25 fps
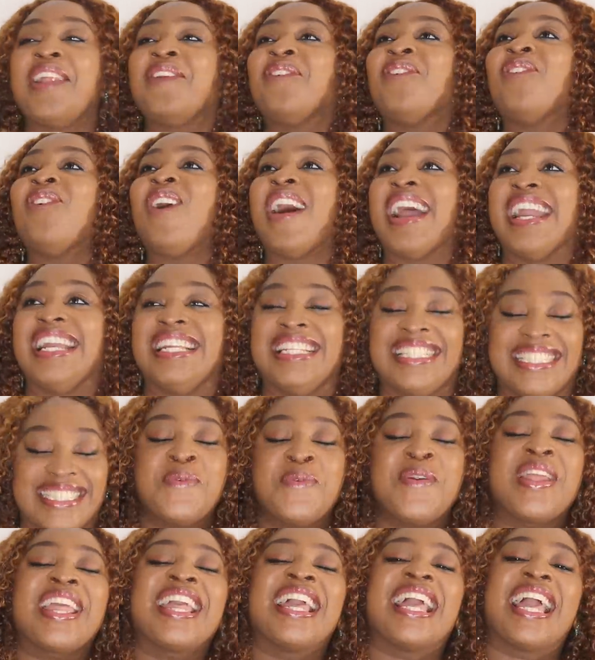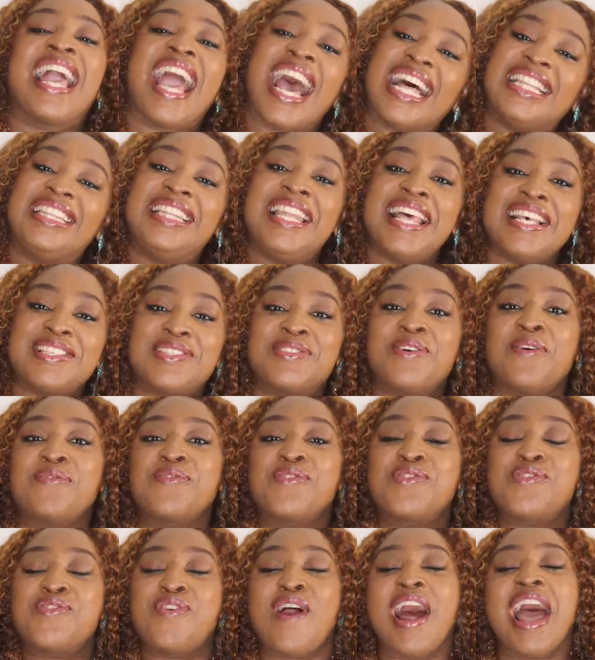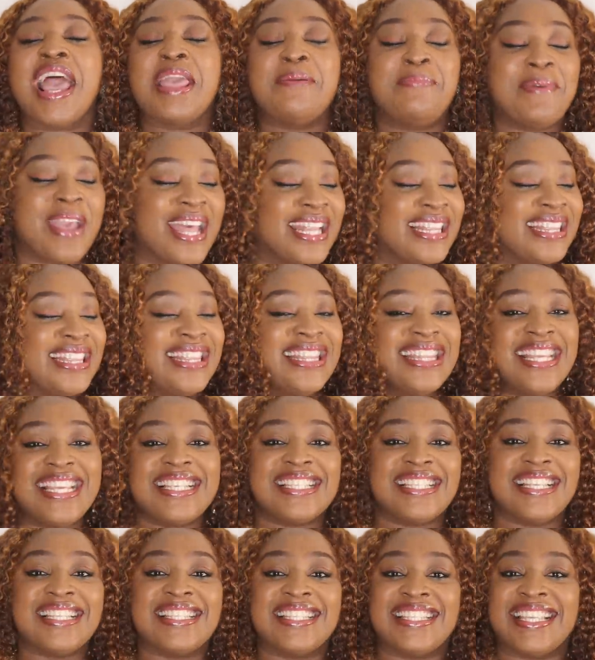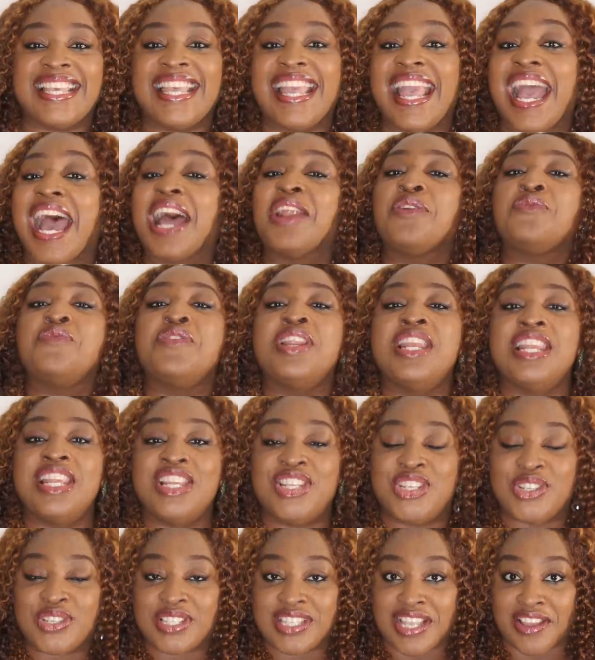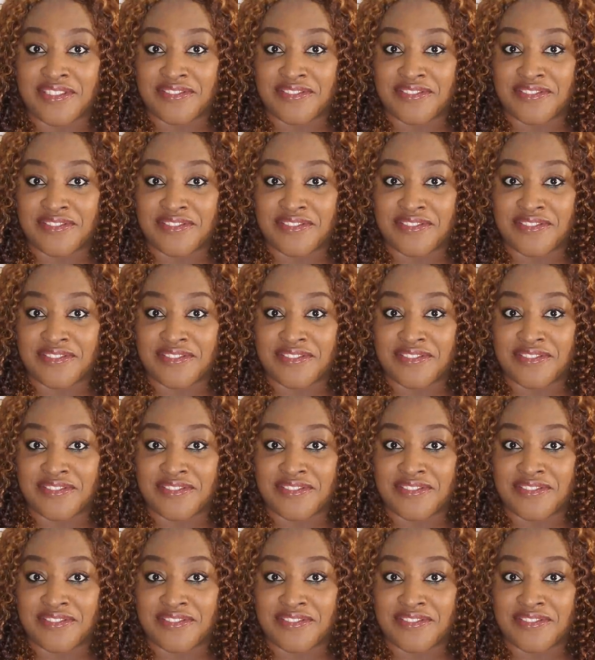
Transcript: and wide, regardless of tribe, ethnicity, and religious